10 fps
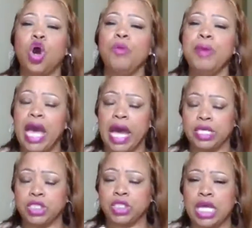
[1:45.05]

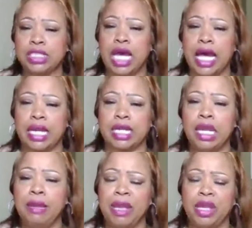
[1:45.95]
Hobia,
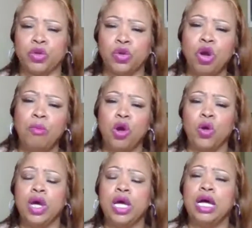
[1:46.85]
Shata, Rebe,
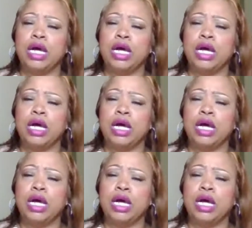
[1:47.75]
Robo,